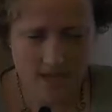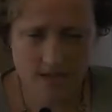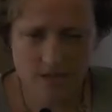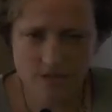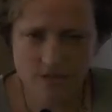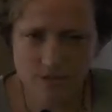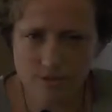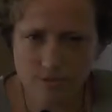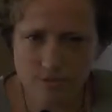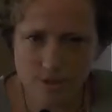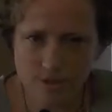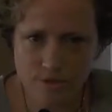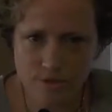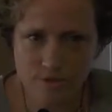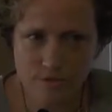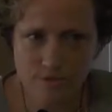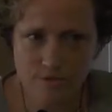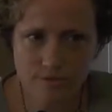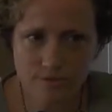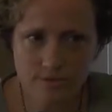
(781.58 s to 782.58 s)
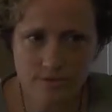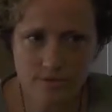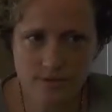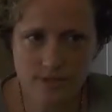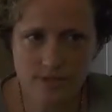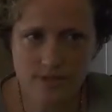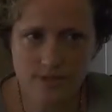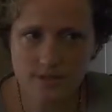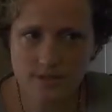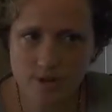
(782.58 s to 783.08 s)
under a moon
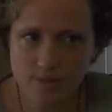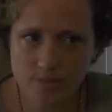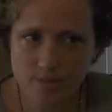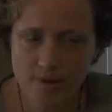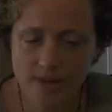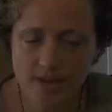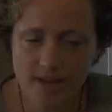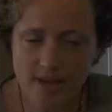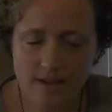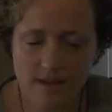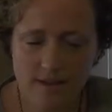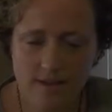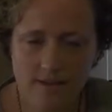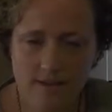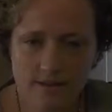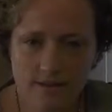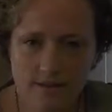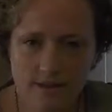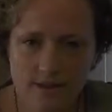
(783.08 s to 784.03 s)
so big,